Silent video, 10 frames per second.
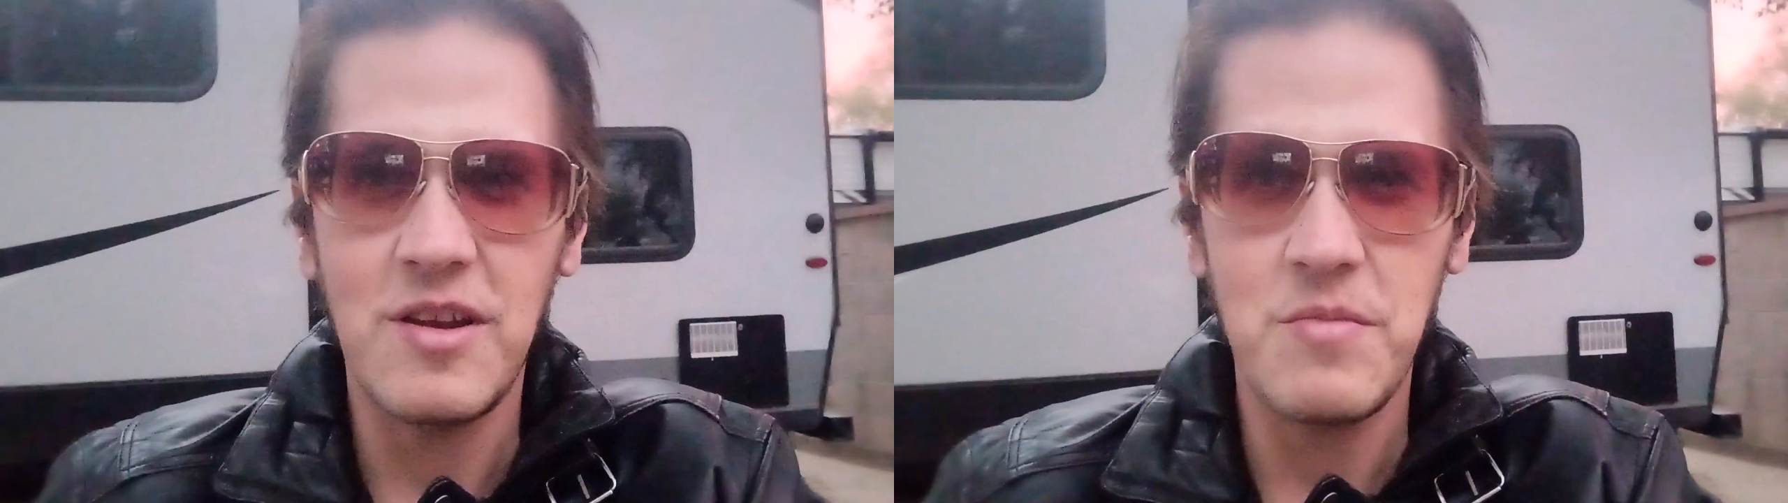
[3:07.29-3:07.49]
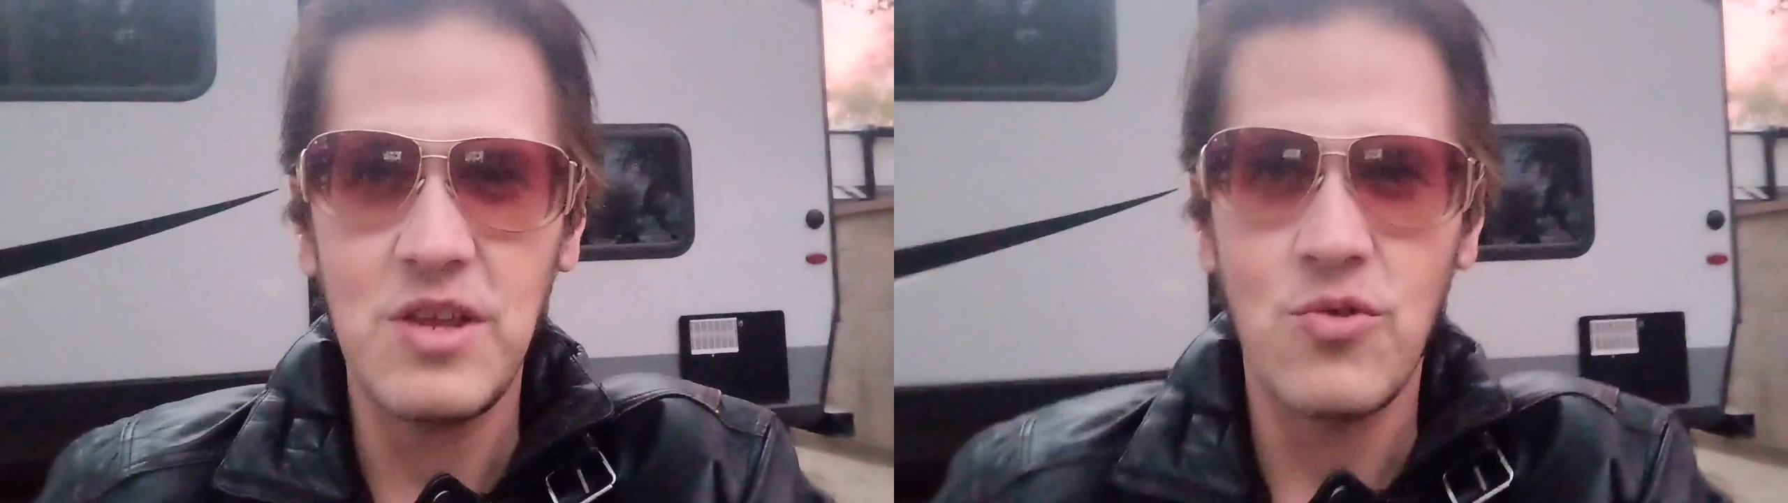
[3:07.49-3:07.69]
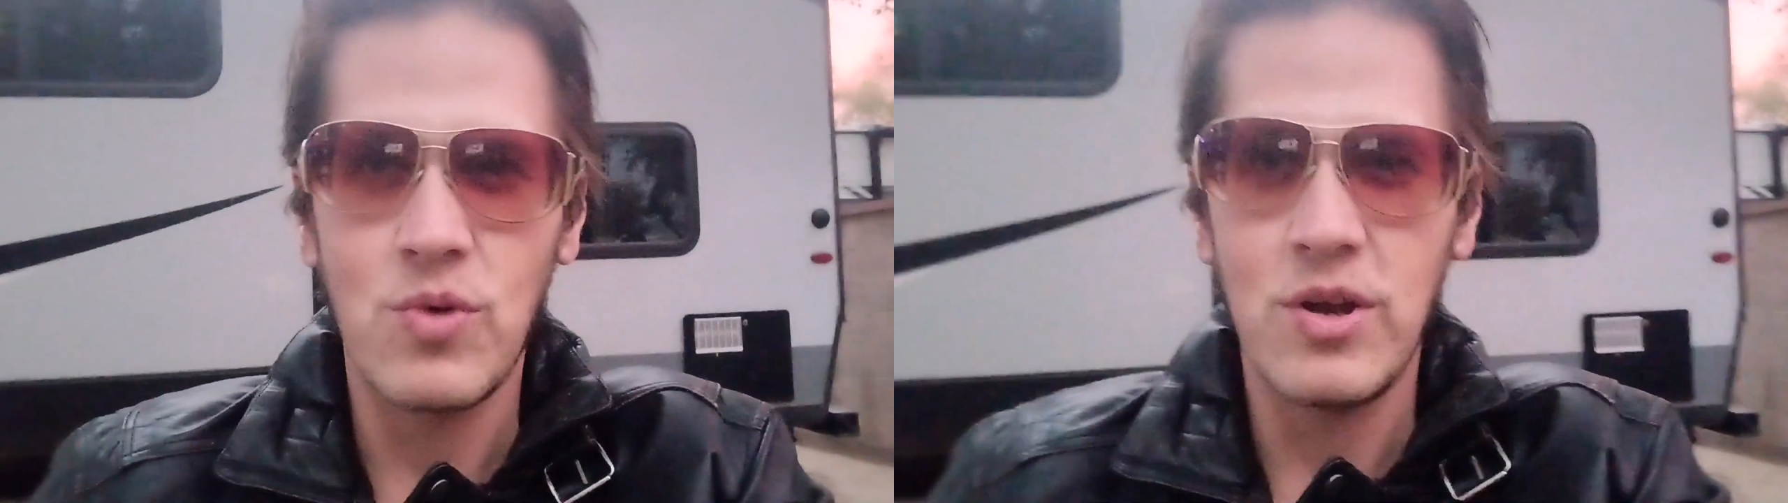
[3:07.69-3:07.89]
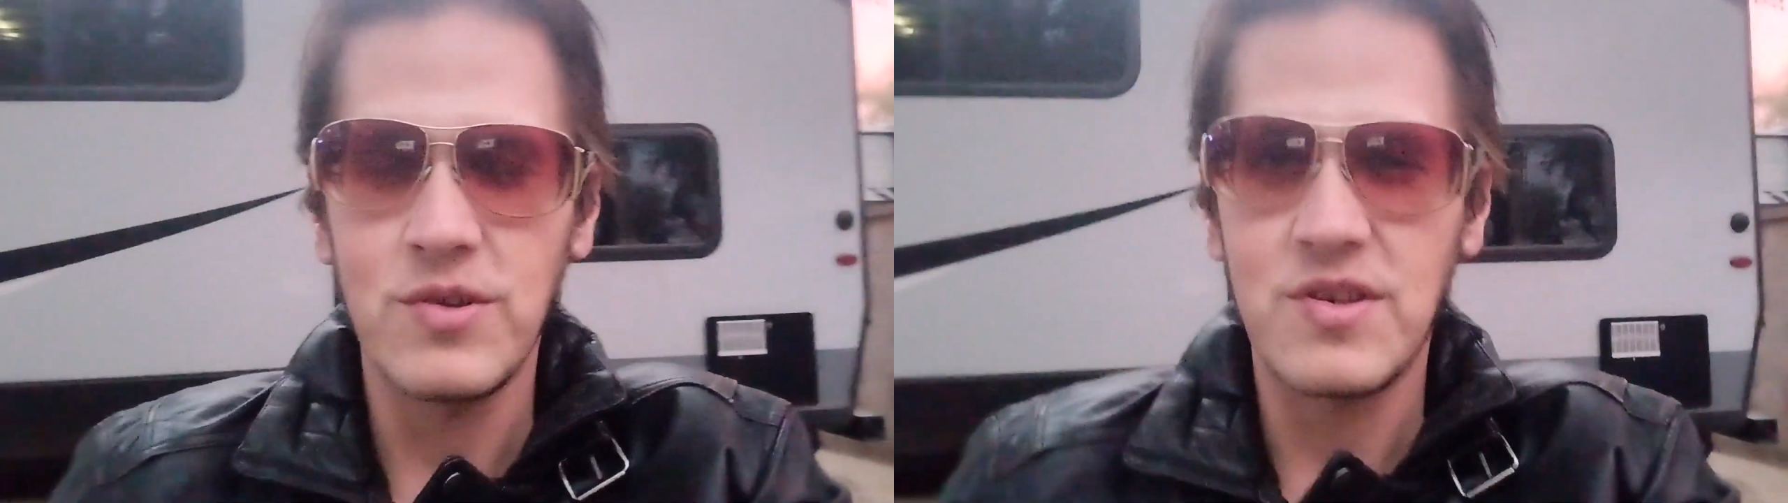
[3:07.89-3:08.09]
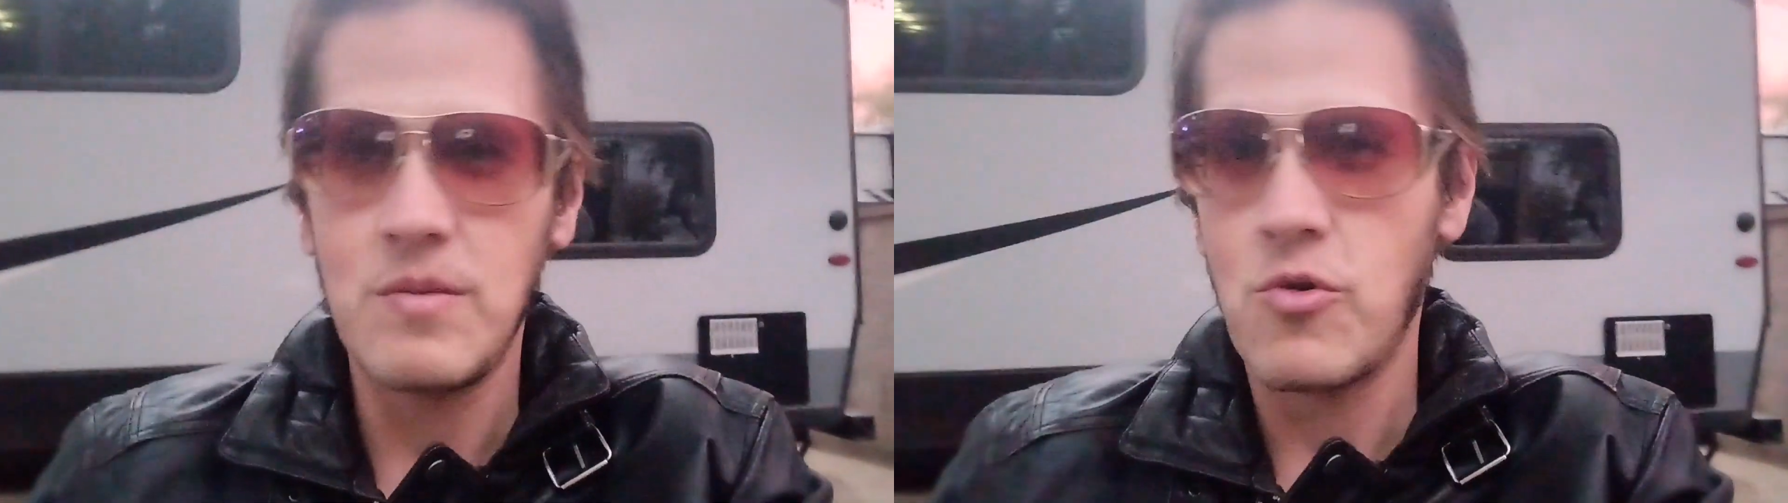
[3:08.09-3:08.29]
to be the real
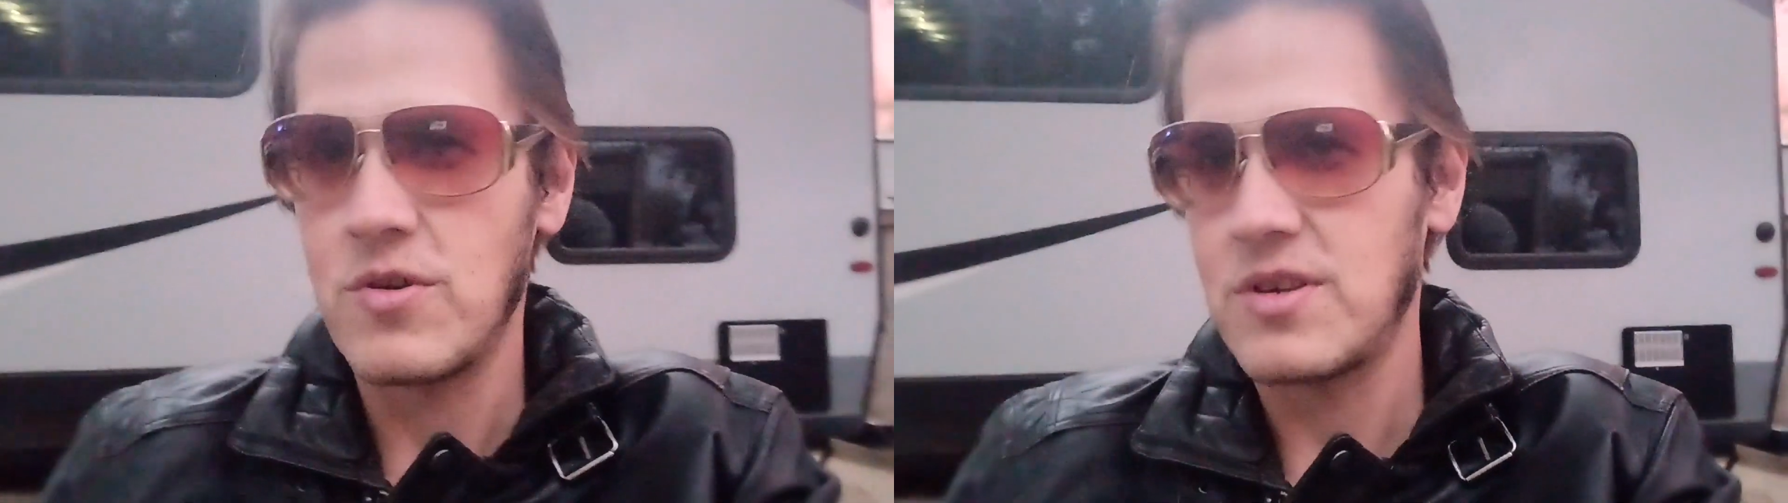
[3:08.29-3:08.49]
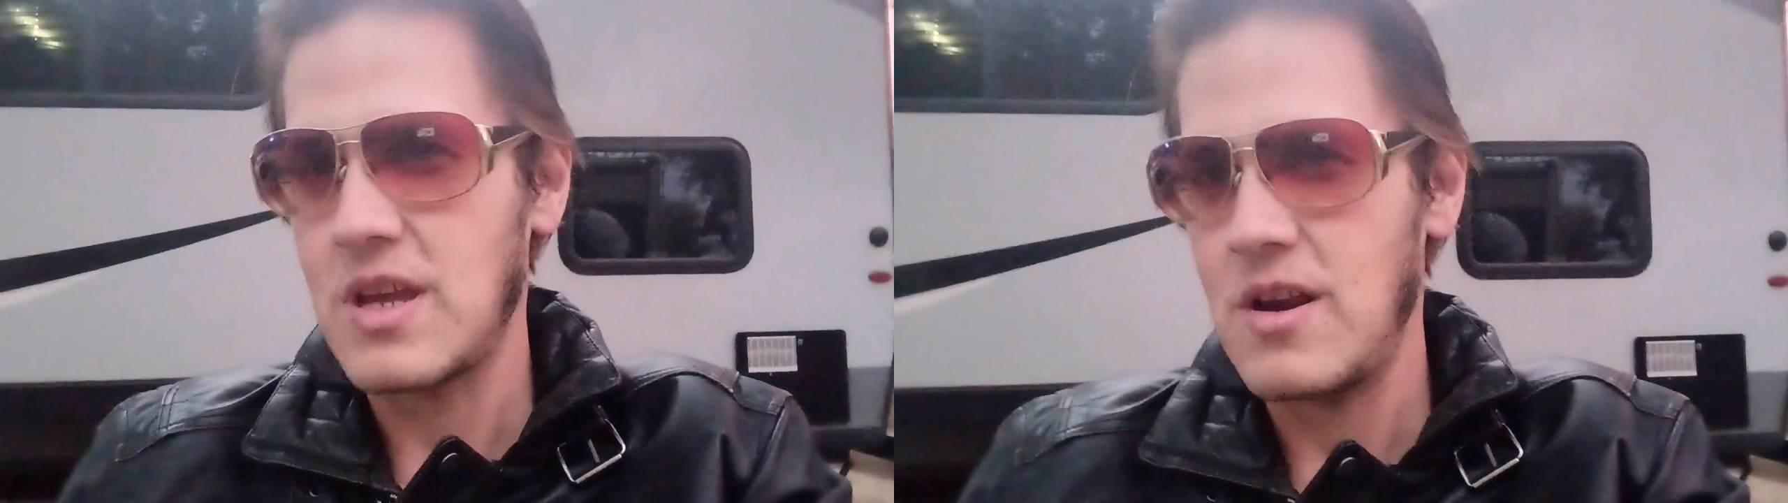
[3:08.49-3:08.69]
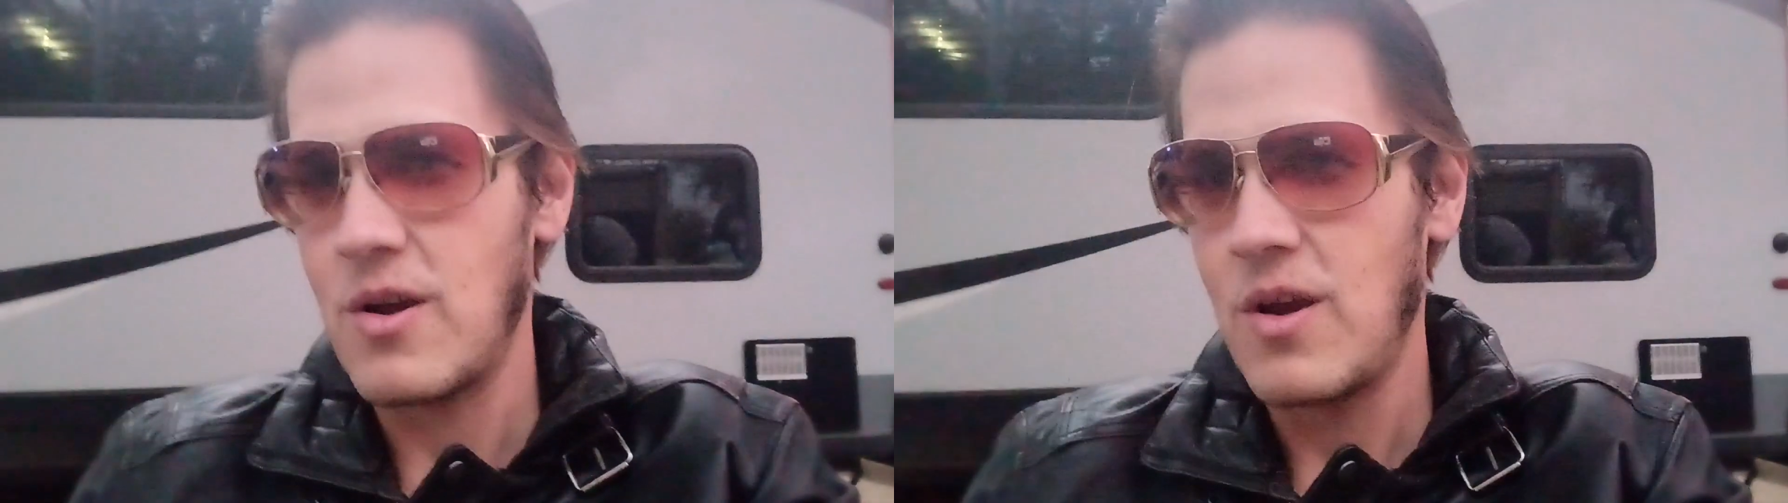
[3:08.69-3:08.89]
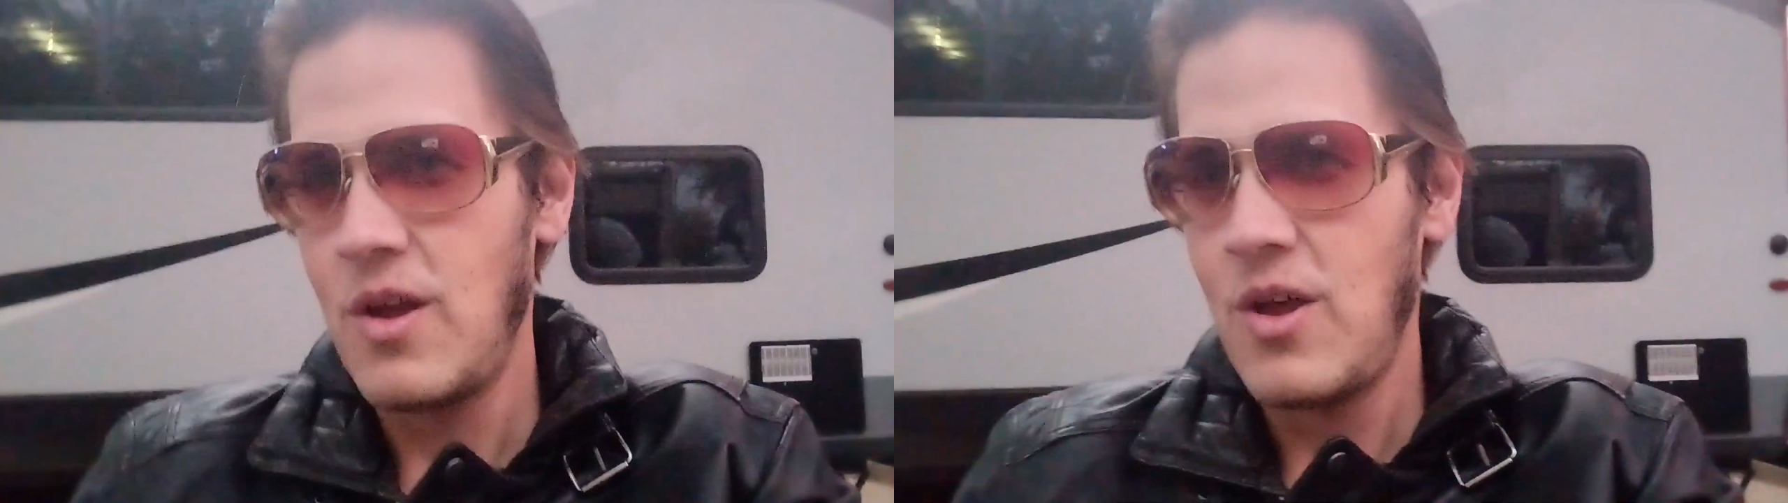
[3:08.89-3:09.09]
Seymour Skinner.